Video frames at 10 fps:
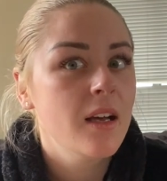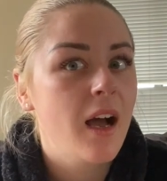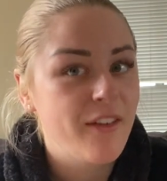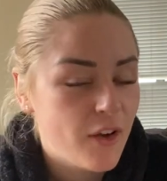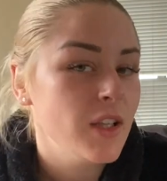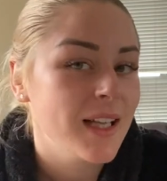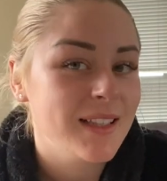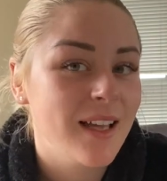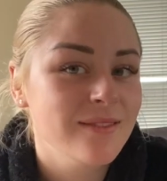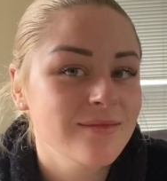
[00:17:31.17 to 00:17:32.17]
I felt like
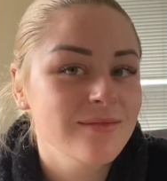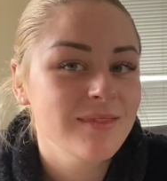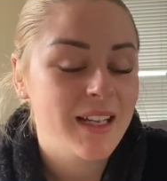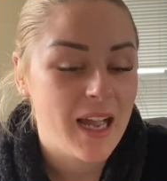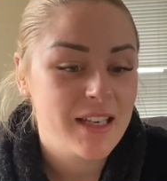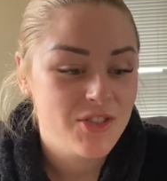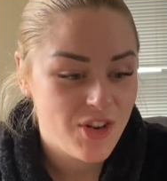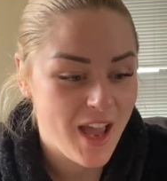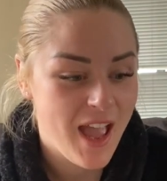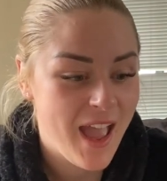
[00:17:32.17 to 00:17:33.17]
that. Like I
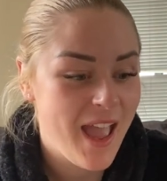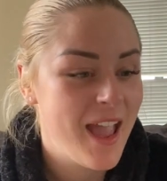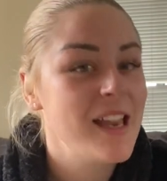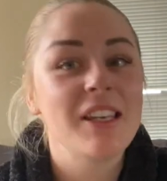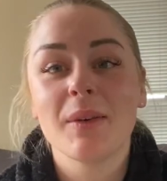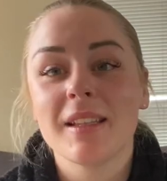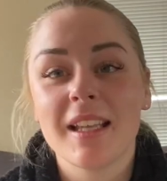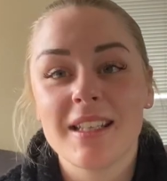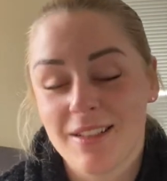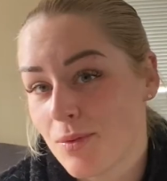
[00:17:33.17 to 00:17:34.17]

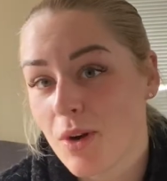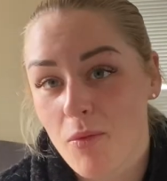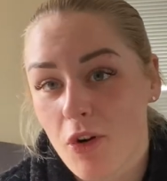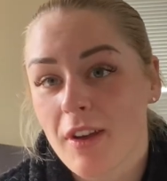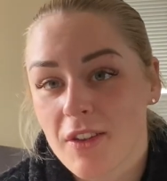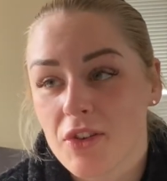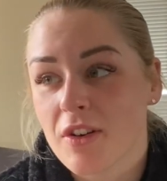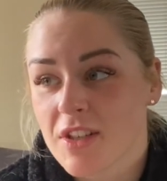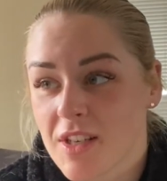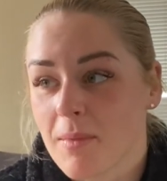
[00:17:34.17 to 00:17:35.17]
genuinely didn't want to walk in the door
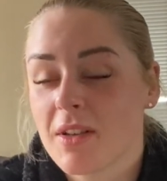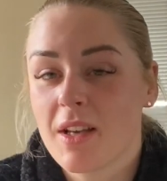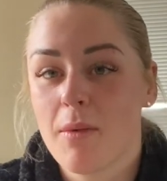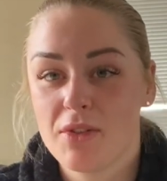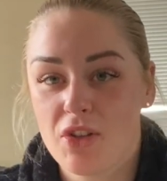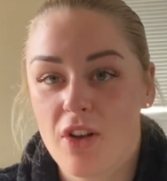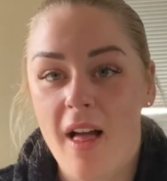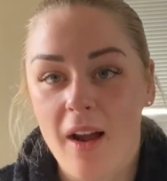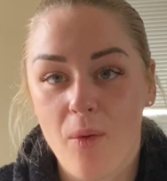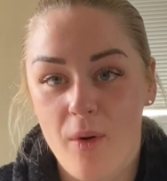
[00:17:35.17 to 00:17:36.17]
of the gym because I was so
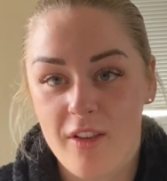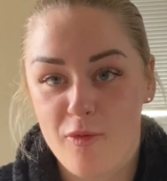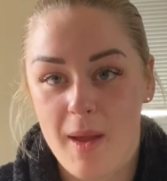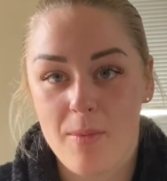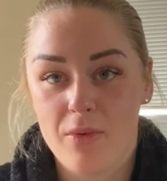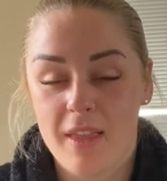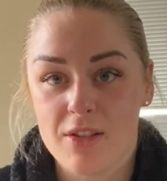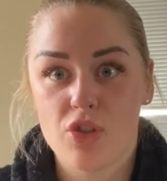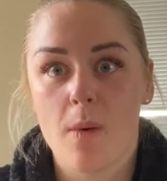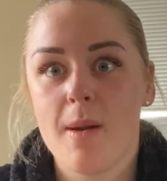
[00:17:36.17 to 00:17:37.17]
like, what if people,
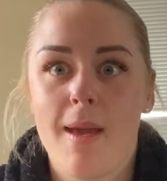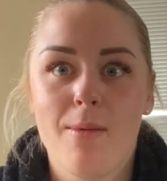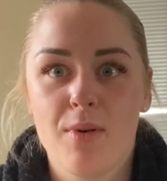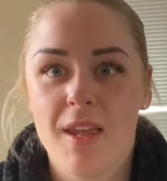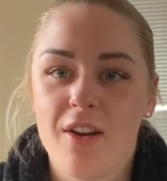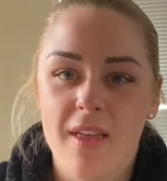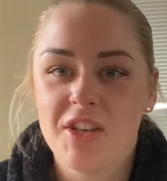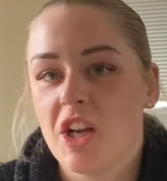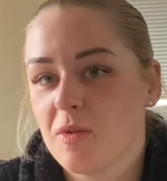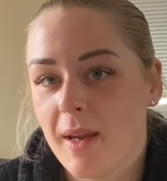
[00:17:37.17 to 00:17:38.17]
there's so many people there and they
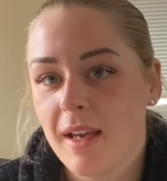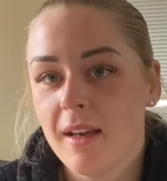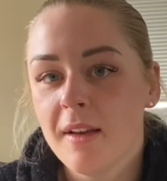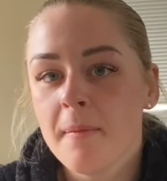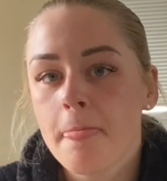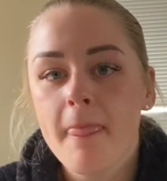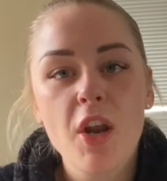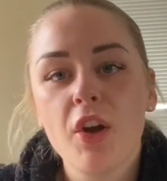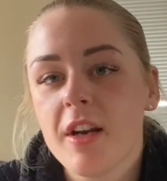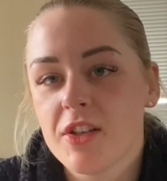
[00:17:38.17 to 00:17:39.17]
judge me. They're
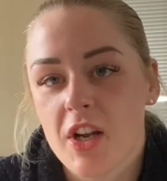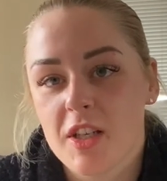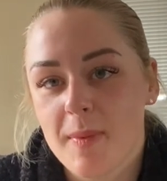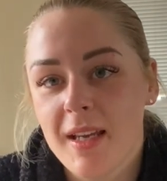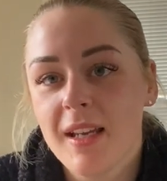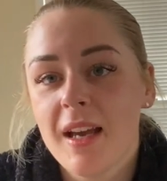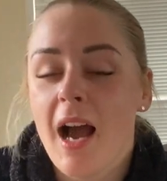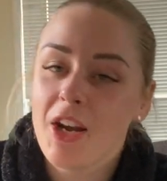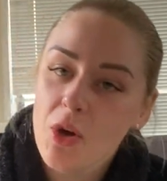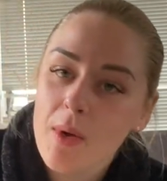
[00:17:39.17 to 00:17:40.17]
not going to judge me.
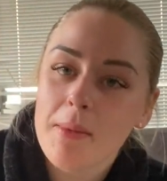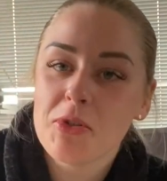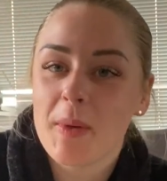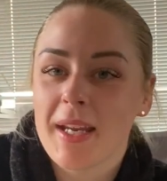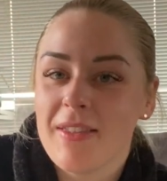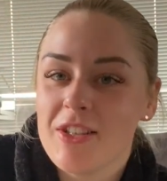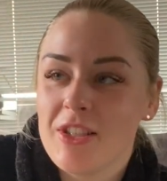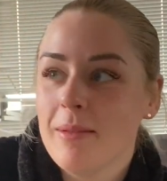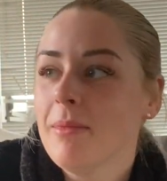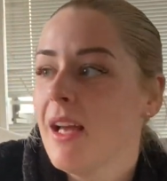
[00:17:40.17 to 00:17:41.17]
I know what I'm doing in the
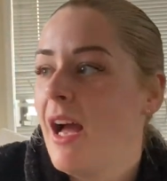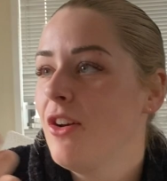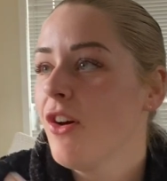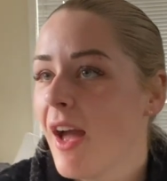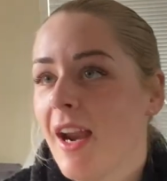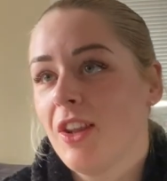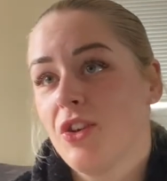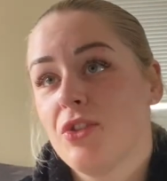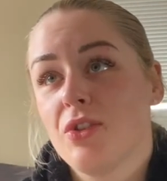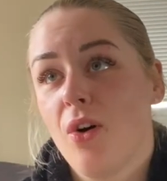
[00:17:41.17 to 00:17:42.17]
gym. I know how to
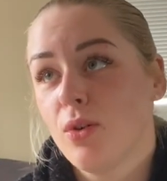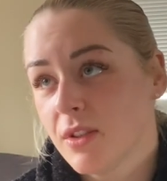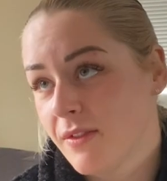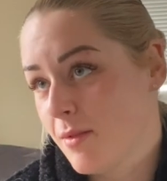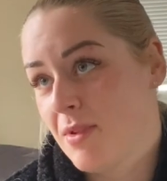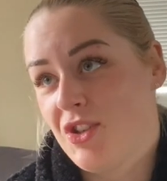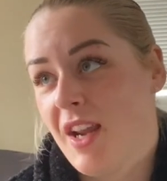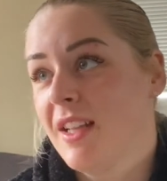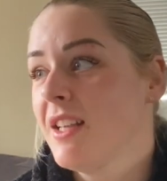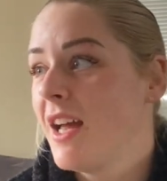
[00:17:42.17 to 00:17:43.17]
use all of the
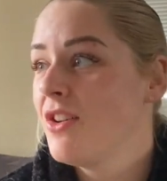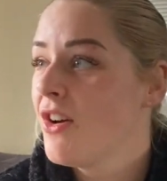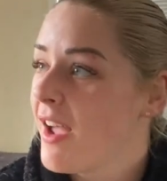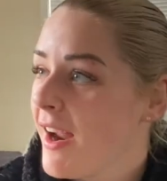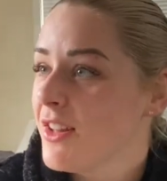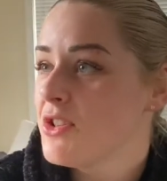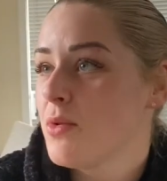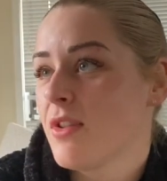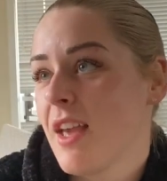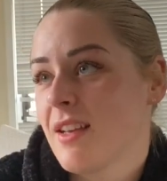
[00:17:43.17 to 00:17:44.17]
machines. I know how to do
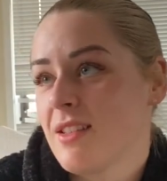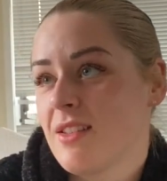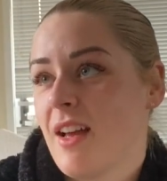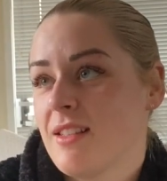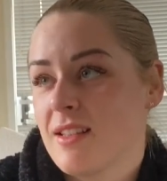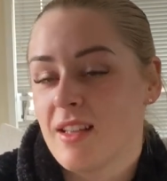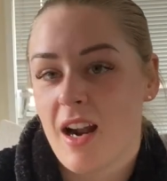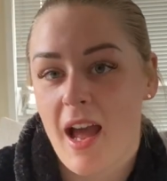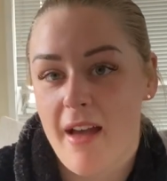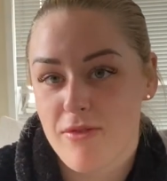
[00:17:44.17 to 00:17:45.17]
all the exercises that
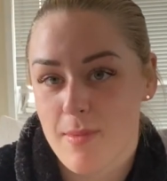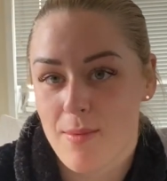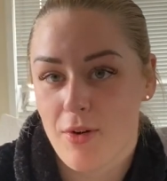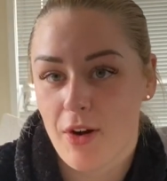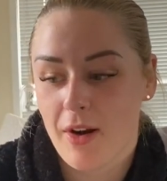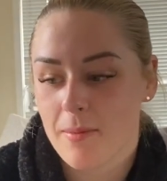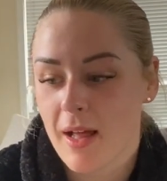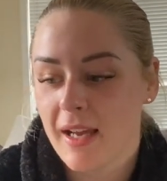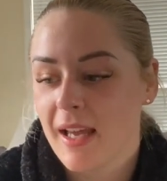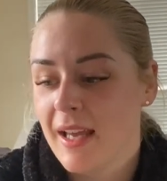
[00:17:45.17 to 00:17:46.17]
I have in my program. Like